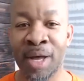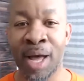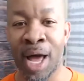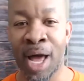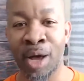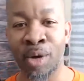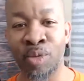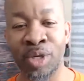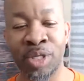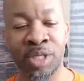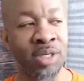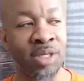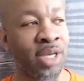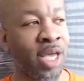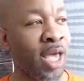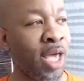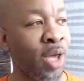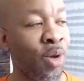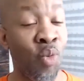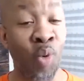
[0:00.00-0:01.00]
I would
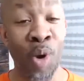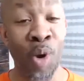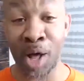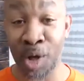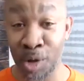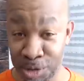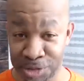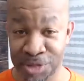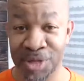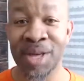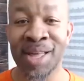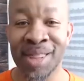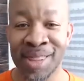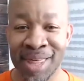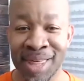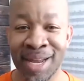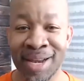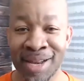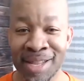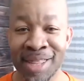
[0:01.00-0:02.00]
say, wealth
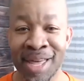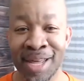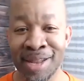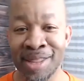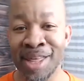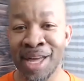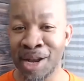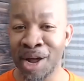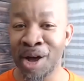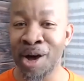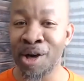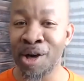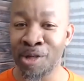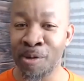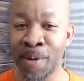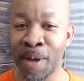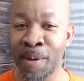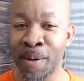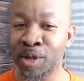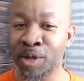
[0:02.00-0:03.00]
than other
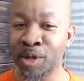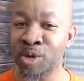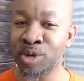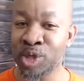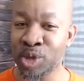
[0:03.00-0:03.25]
people do.